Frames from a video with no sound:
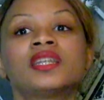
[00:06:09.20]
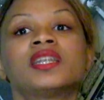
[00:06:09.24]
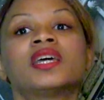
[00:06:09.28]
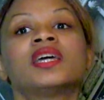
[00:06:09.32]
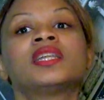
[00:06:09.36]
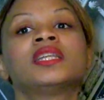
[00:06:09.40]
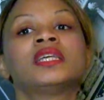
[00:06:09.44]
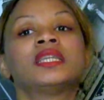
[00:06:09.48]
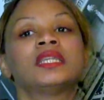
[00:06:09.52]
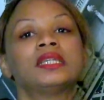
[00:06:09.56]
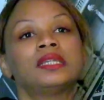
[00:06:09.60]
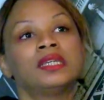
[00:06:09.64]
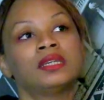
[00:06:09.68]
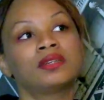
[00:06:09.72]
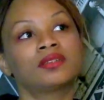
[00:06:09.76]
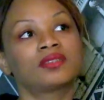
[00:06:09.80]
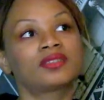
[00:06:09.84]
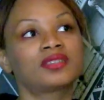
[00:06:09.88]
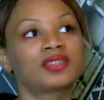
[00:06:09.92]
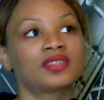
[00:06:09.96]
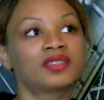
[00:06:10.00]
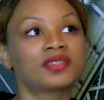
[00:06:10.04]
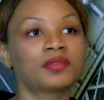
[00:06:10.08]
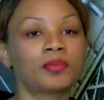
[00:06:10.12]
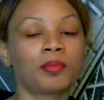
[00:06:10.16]
and then in inner
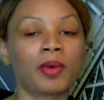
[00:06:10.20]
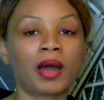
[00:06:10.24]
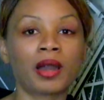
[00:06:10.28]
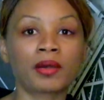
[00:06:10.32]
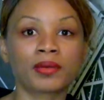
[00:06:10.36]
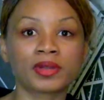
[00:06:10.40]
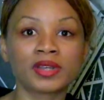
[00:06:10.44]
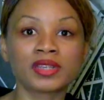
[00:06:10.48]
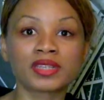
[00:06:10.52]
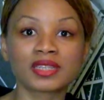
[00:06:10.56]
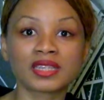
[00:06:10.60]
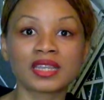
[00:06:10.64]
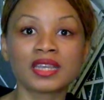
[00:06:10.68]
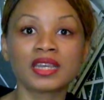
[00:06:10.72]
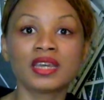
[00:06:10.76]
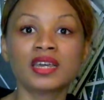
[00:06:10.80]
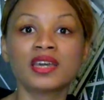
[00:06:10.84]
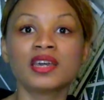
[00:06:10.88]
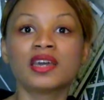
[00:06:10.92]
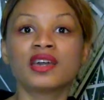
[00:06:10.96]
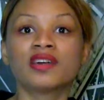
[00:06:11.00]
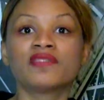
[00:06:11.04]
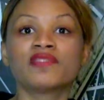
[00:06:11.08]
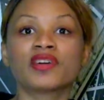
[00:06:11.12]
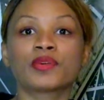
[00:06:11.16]
city Paris,
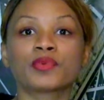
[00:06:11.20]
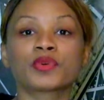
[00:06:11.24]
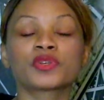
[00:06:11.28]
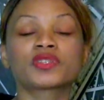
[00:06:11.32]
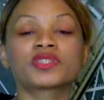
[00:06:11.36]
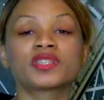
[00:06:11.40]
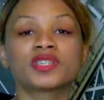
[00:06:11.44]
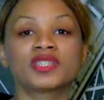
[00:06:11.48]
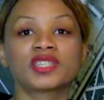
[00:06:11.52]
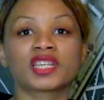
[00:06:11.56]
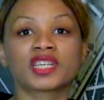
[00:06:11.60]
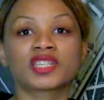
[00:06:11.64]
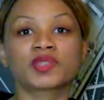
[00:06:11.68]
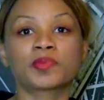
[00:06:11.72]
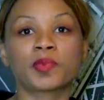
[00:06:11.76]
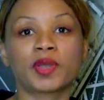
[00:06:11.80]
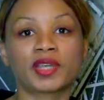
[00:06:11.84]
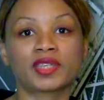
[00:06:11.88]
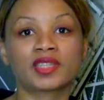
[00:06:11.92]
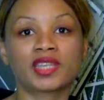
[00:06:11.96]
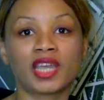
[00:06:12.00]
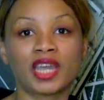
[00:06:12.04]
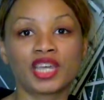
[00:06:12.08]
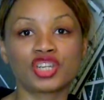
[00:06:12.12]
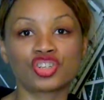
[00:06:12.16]
there was this
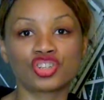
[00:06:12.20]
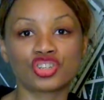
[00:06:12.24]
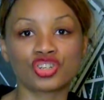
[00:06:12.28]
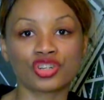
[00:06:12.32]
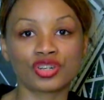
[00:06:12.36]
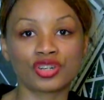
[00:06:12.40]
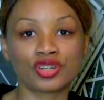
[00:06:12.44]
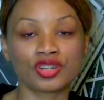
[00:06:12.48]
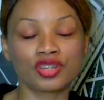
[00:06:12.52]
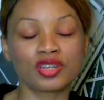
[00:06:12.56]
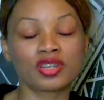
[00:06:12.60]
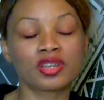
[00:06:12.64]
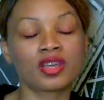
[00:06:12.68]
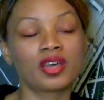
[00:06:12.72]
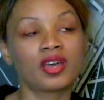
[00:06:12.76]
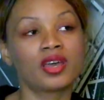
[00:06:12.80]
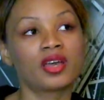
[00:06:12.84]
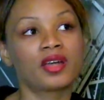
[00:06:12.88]
expectation